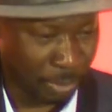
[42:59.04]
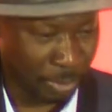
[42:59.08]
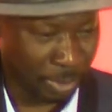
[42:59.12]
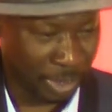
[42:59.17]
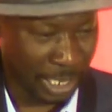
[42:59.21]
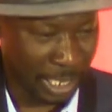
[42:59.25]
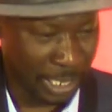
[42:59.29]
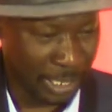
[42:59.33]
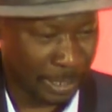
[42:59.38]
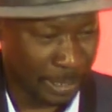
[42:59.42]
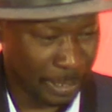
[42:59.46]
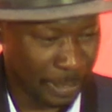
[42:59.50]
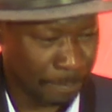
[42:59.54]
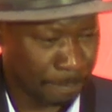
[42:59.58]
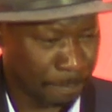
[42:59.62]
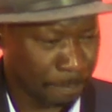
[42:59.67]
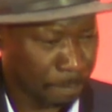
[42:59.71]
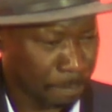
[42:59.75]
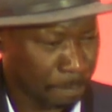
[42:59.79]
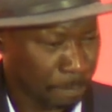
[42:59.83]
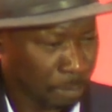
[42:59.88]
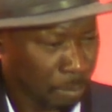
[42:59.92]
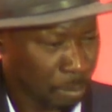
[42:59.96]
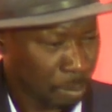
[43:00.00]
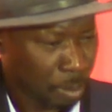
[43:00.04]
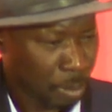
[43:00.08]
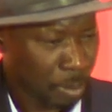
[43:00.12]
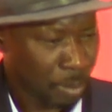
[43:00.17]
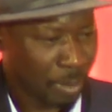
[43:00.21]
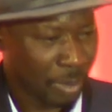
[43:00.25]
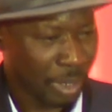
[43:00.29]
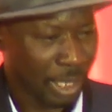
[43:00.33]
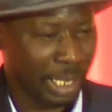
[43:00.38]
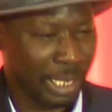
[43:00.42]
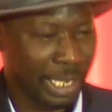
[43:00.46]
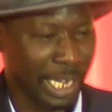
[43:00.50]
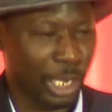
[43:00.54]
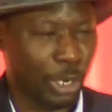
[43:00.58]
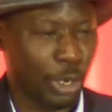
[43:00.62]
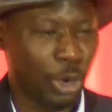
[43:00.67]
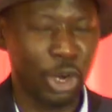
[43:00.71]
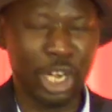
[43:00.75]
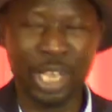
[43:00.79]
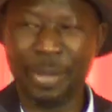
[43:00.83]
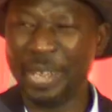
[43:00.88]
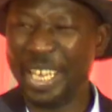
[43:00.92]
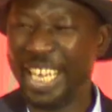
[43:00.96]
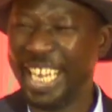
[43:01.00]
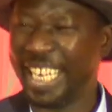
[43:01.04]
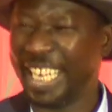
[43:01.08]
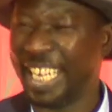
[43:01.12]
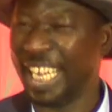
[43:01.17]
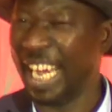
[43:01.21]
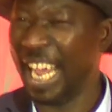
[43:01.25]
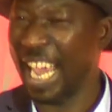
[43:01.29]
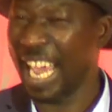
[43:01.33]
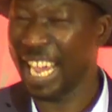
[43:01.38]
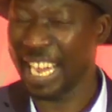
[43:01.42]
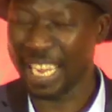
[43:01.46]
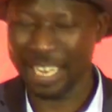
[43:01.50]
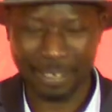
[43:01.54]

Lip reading: says. They call it Ikiler.